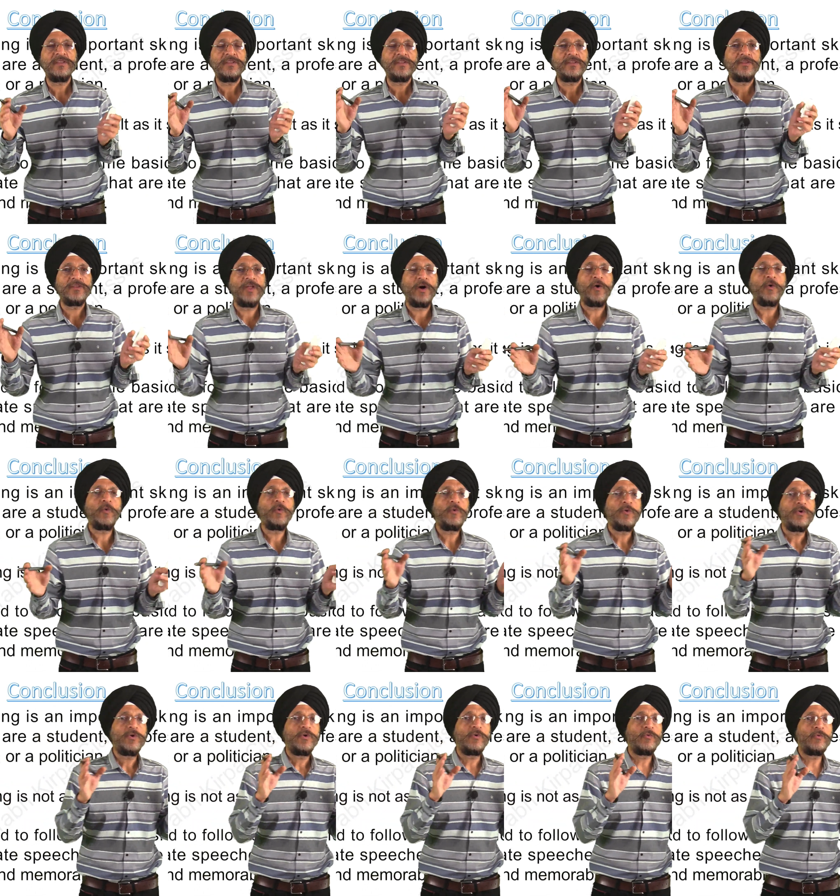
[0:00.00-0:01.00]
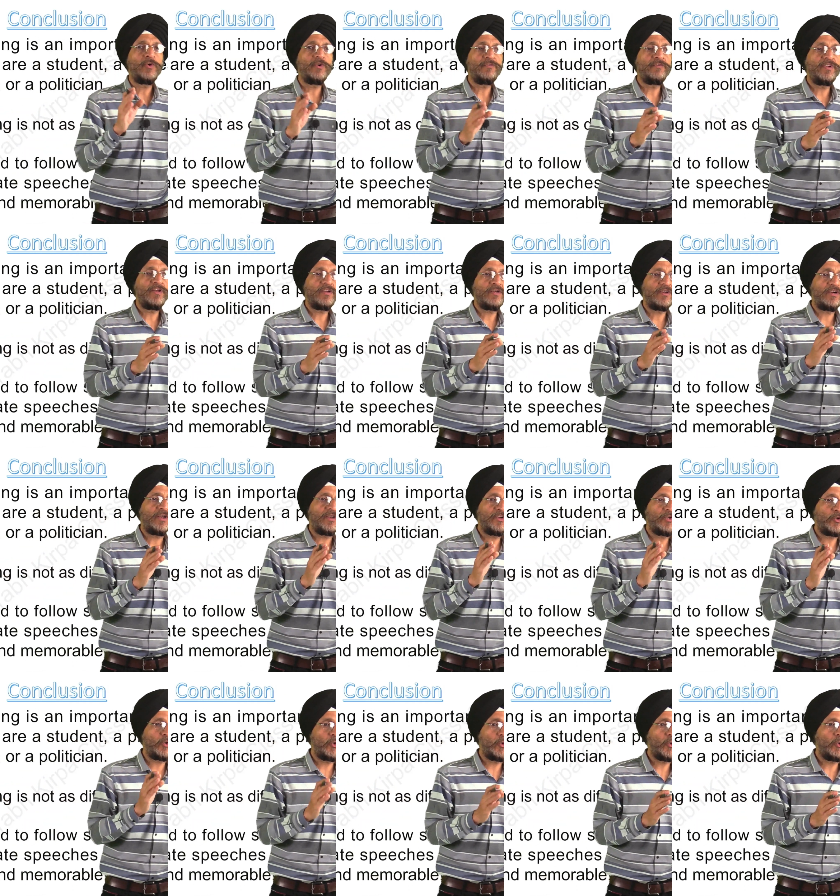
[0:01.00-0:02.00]
Now we will
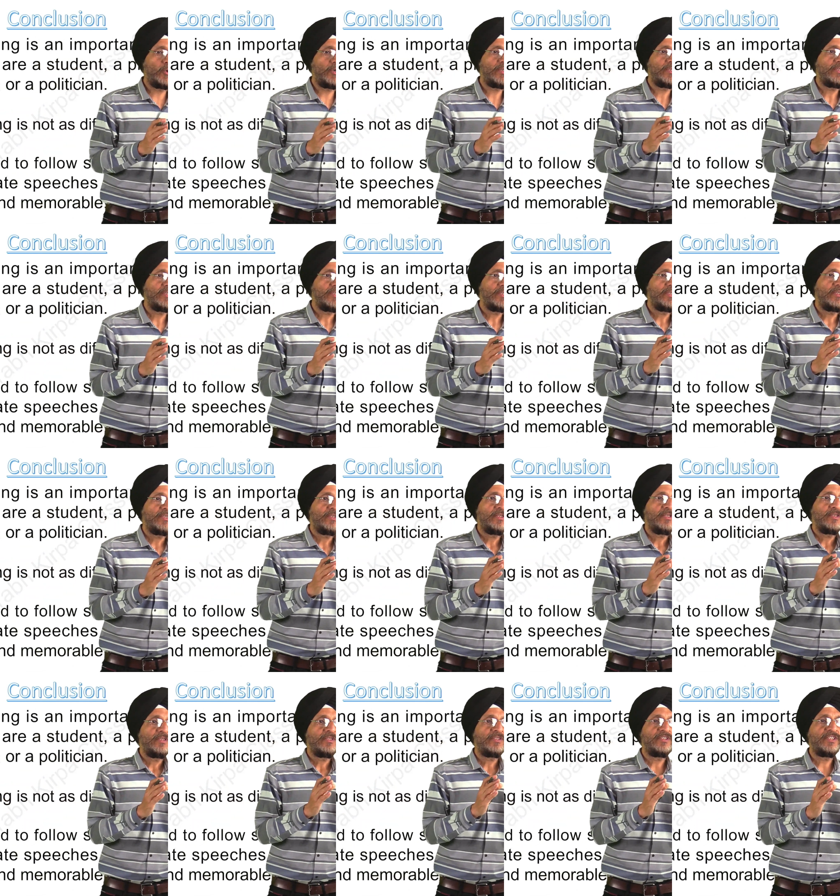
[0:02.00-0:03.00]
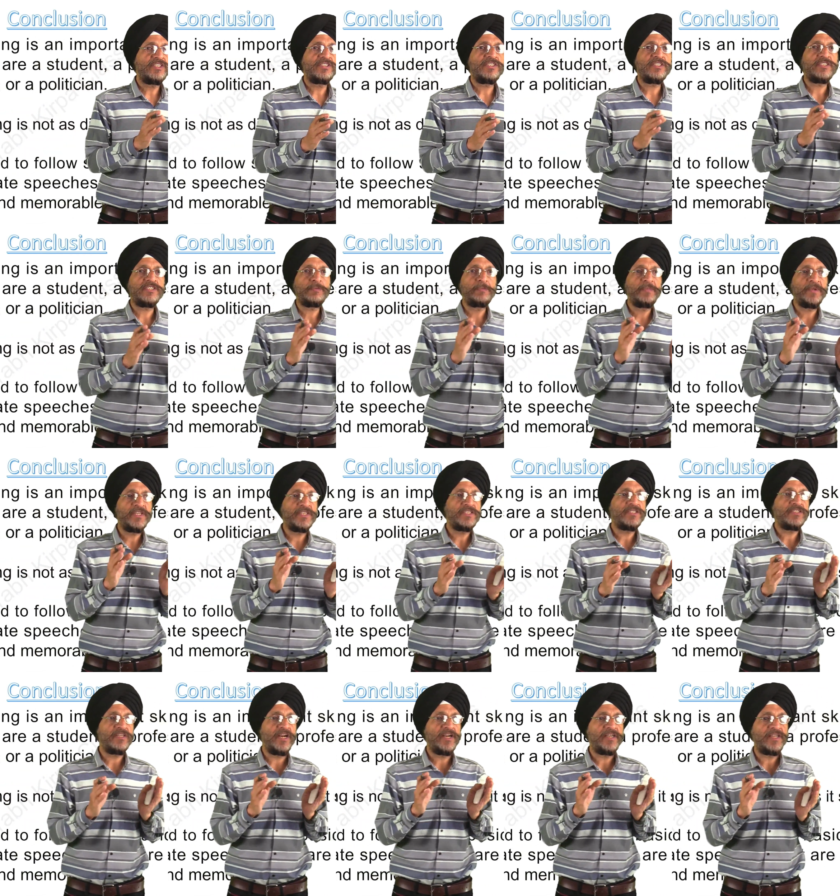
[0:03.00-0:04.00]
conclude this speech
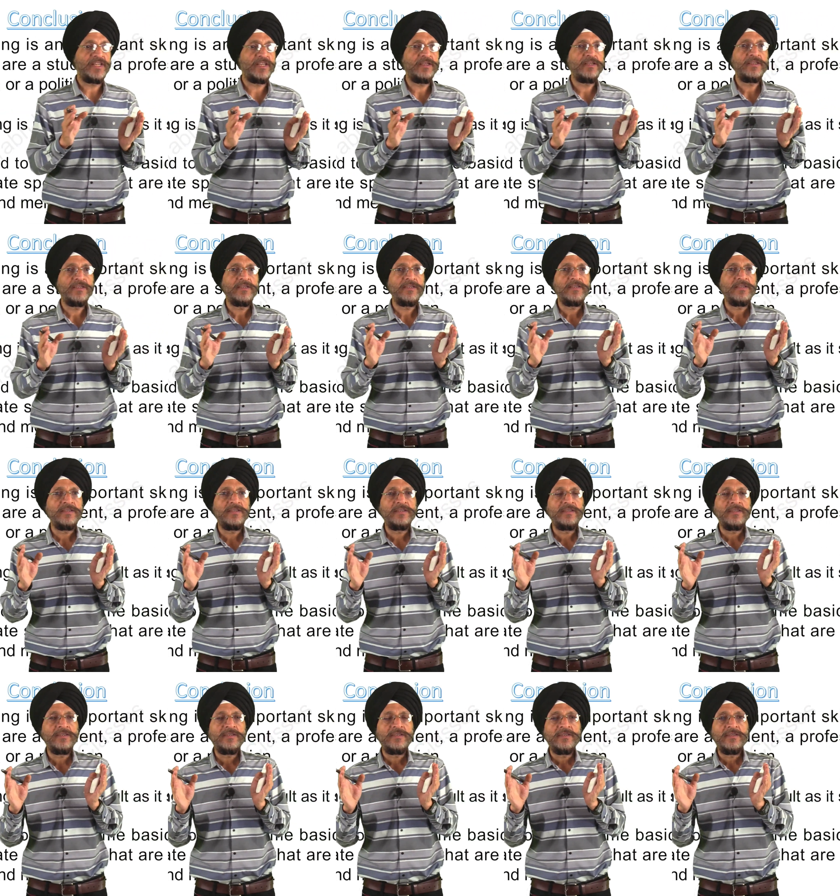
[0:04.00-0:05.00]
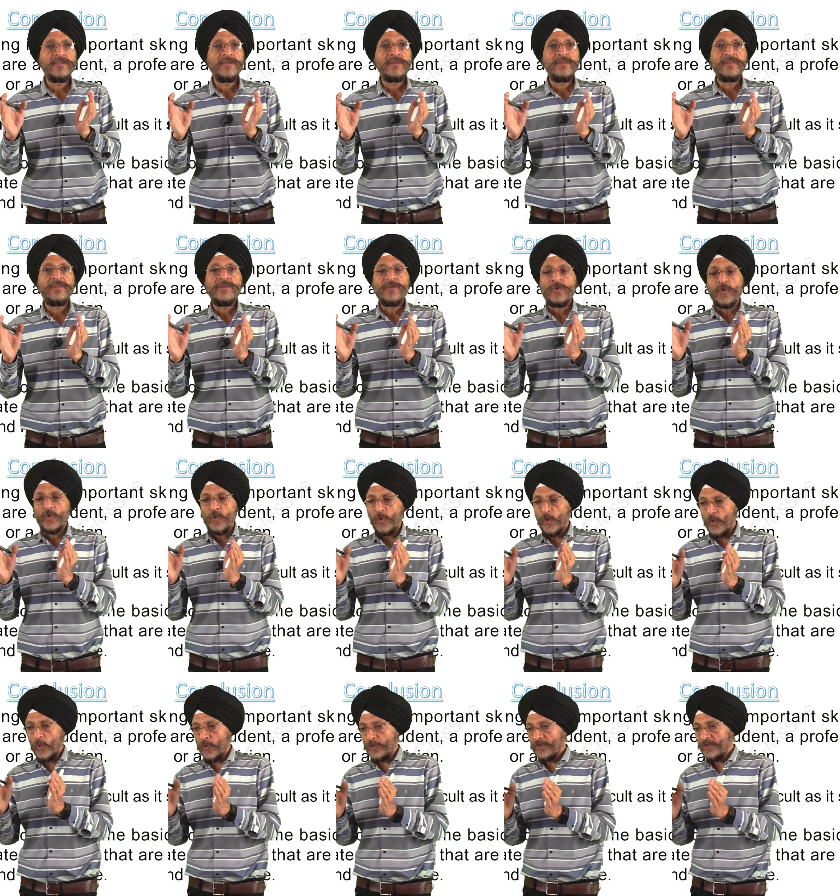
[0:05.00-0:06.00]
writing
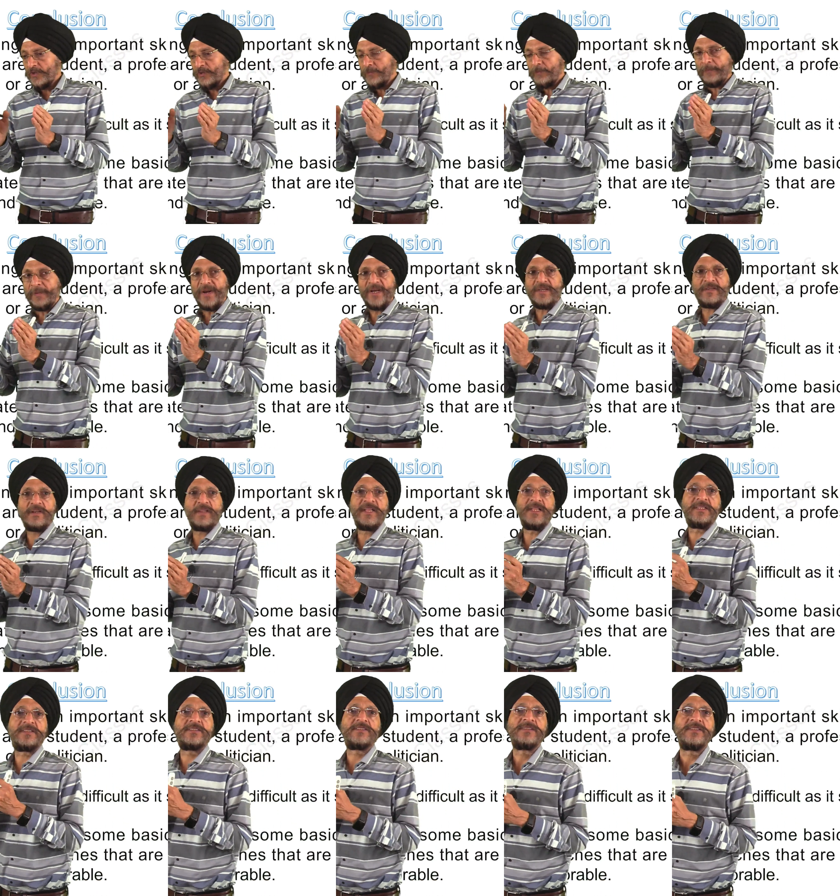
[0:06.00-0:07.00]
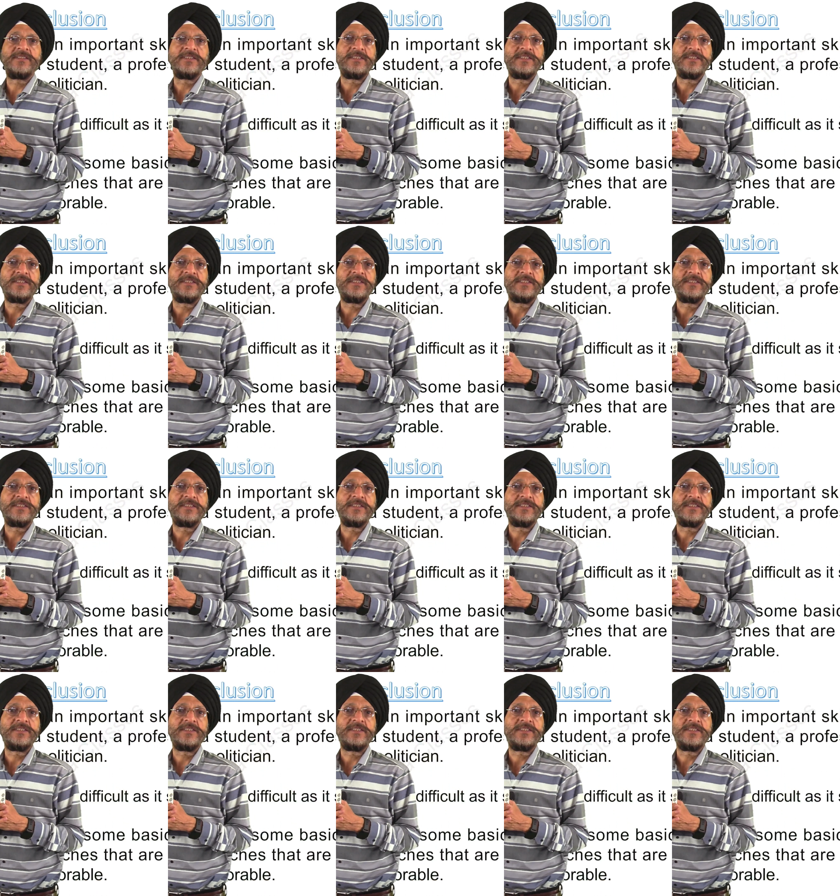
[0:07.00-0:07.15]
on mental health.